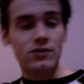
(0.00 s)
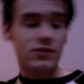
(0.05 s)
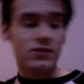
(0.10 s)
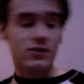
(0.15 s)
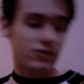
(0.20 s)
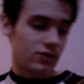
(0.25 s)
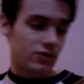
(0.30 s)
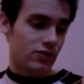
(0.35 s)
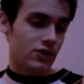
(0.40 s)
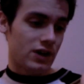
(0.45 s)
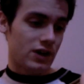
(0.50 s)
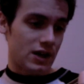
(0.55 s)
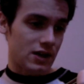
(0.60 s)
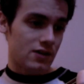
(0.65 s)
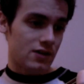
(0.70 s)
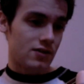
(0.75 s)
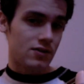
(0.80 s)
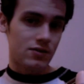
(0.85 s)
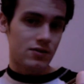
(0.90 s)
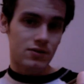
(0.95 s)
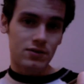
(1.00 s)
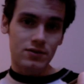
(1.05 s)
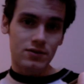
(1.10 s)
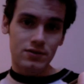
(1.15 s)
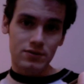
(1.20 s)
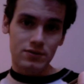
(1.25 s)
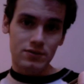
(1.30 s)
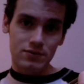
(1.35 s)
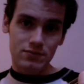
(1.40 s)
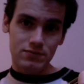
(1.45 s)
This is your E.
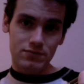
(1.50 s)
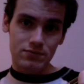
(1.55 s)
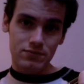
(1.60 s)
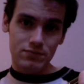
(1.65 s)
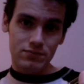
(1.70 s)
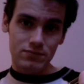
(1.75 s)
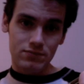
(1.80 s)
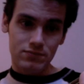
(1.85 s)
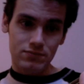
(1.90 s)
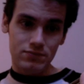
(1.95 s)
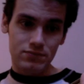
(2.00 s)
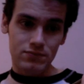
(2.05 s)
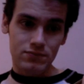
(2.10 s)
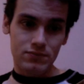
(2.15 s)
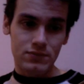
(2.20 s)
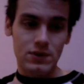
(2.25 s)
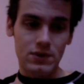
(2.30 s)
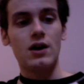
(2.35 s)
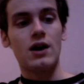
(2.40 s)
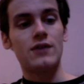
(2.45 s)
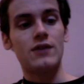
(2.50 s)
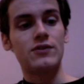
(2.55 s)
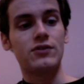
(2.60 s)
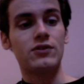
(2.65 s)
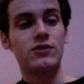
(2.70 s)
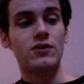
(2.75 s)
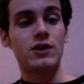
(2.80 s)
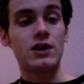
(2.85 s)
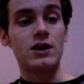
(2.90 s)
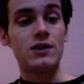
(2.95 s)
And this is
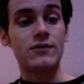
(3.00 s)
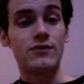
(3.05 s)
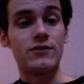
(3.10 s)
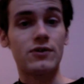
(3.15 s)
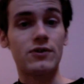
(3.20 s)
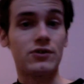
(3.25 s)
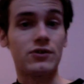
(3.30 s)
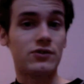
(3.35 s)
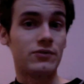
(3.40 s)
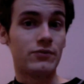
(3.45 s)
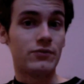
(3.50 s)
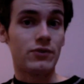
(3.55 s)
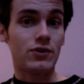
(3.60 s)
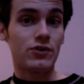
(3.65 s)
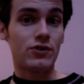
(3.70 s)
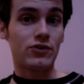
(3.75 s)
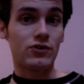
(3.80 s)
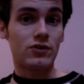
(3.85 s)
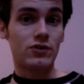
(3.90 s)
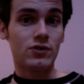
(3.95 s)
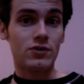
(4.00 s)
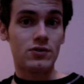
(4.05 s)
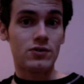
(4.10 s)
your E in first inversion.